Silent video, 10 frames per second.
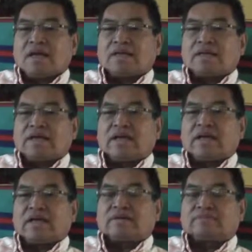And
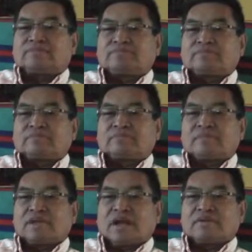then
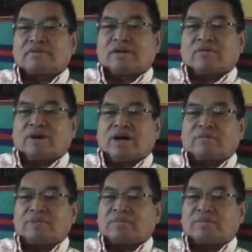I thought, well,